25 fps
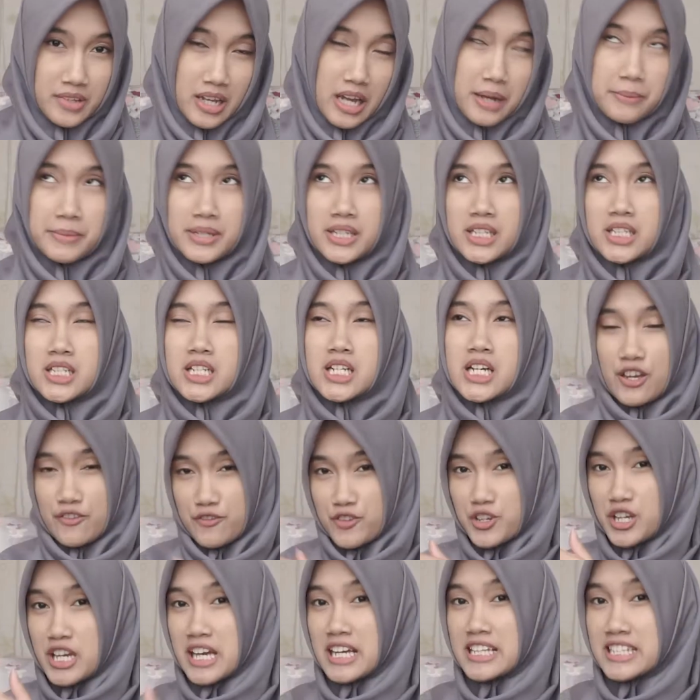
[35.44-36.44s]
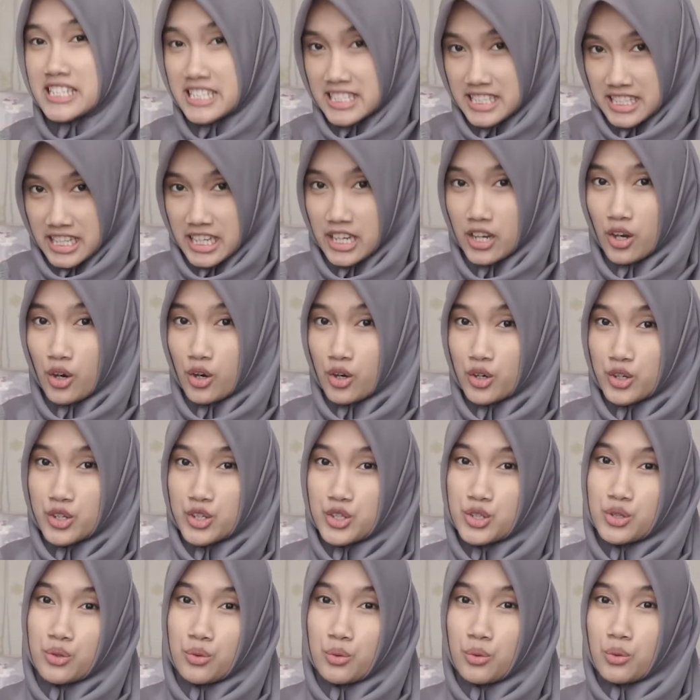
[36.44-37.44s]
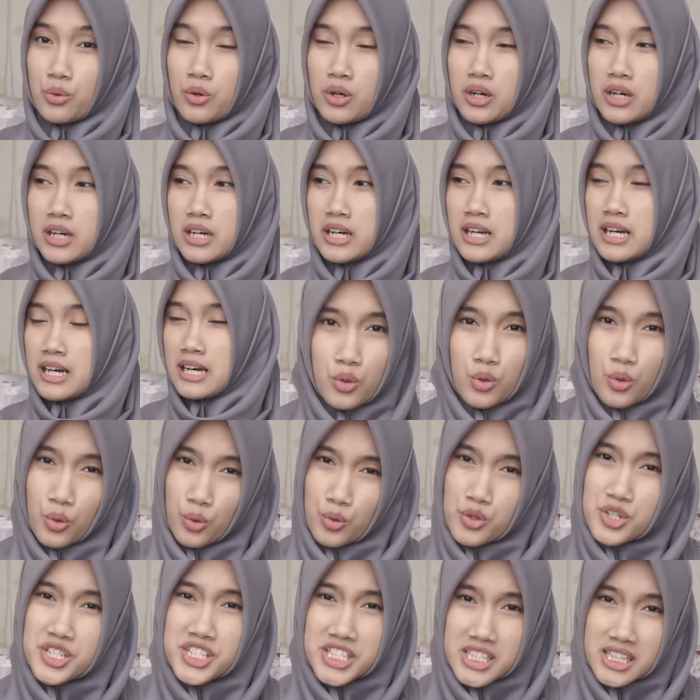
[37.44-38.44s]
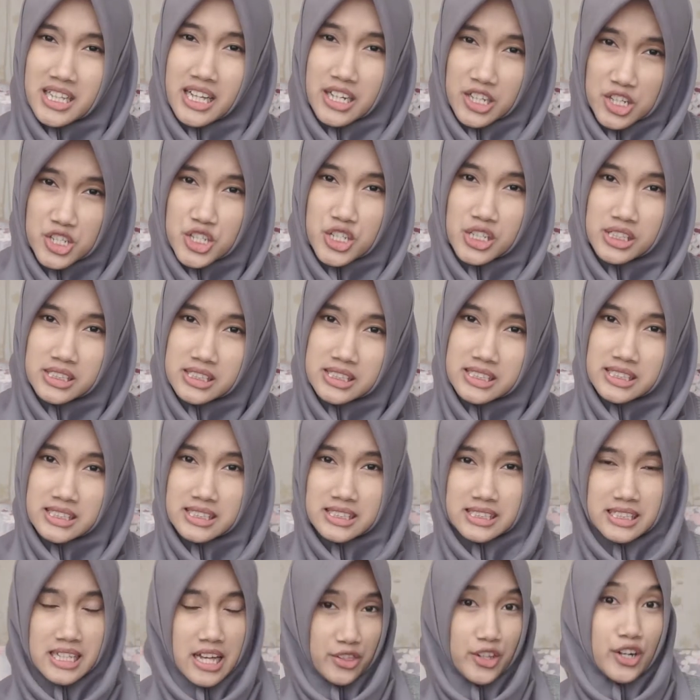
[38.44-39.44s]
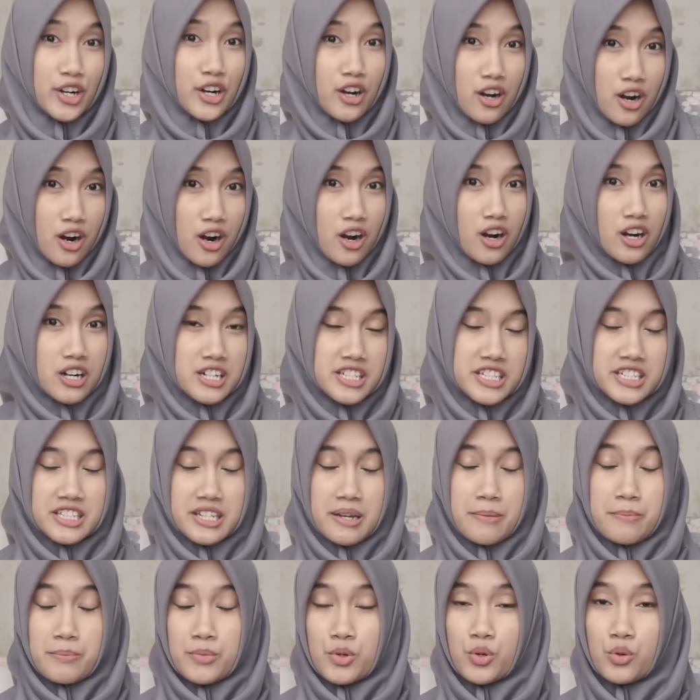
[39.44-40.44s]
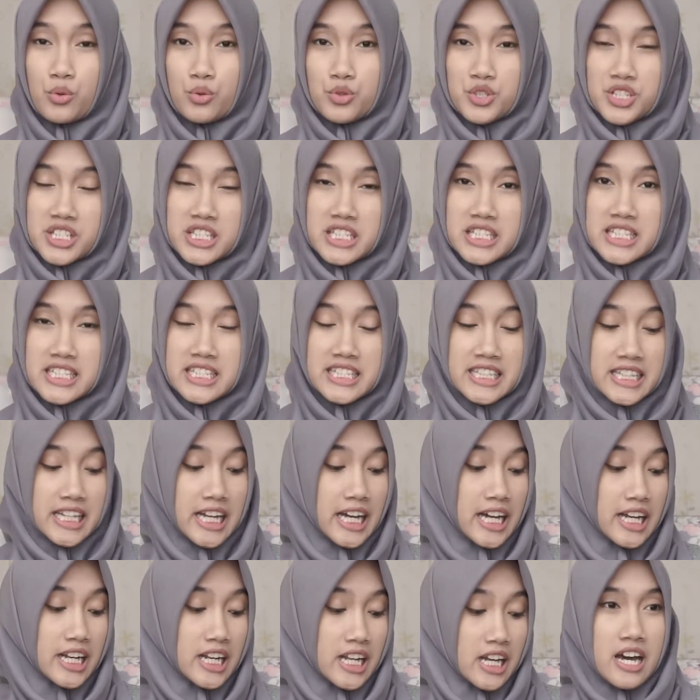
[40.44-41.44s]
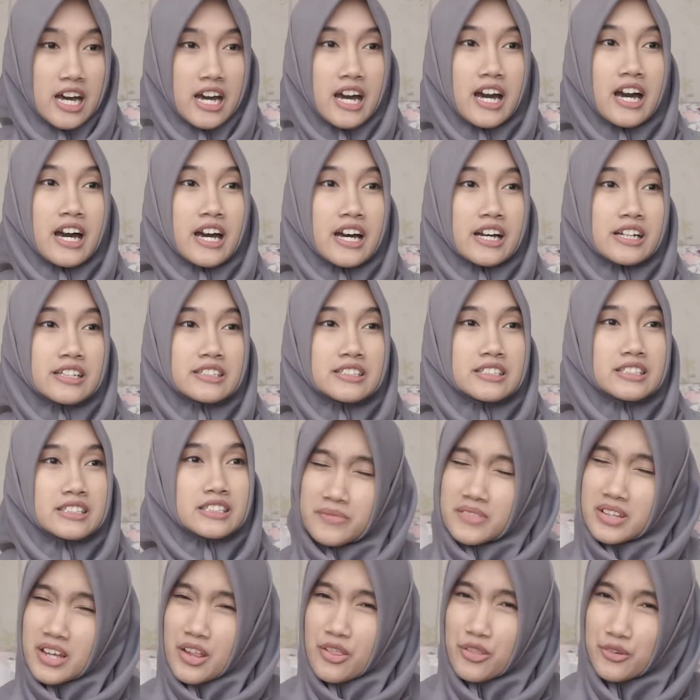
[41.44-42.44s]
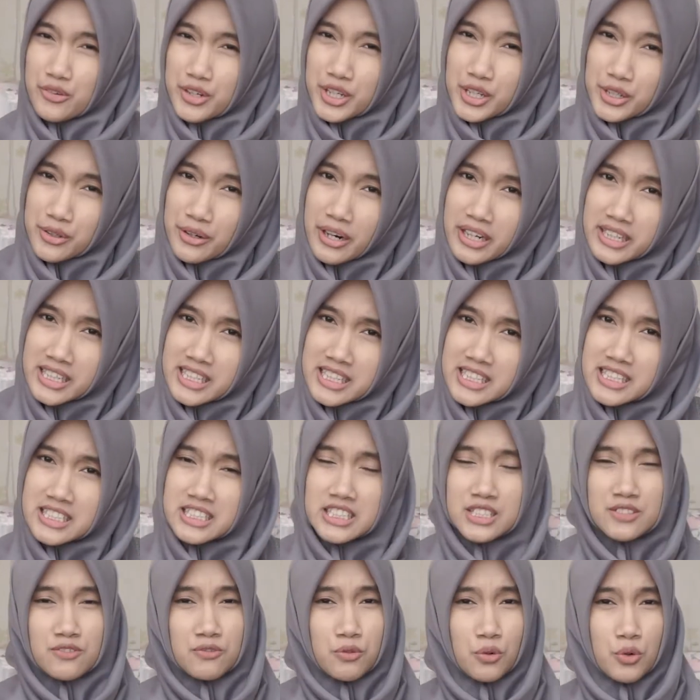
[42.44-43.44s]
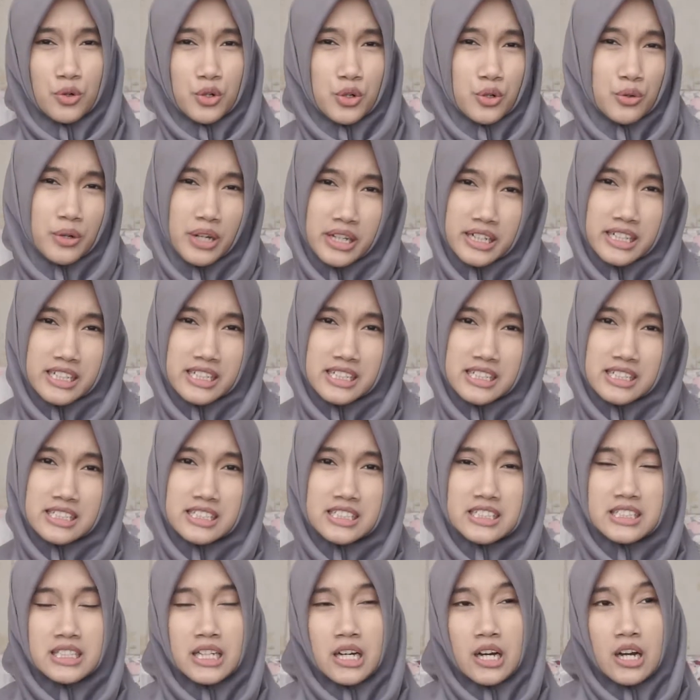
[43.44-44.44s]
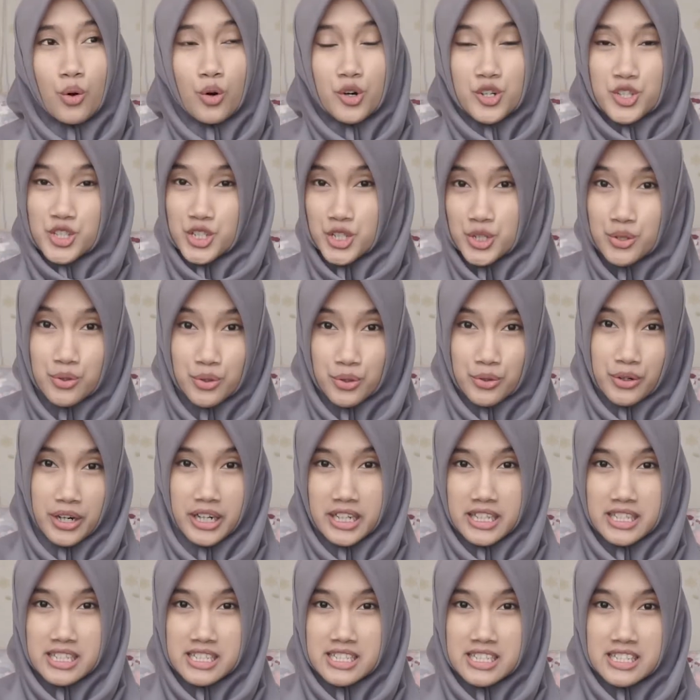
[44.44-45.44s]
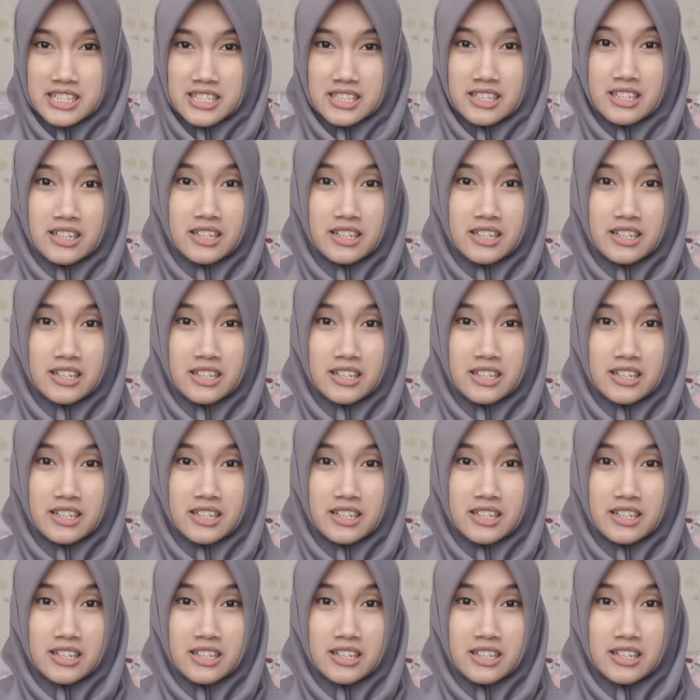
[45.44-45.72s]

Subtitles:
I mean, if you can see on your course selections, there are some courses that has 3 credits, 4 credits, or 2 credits.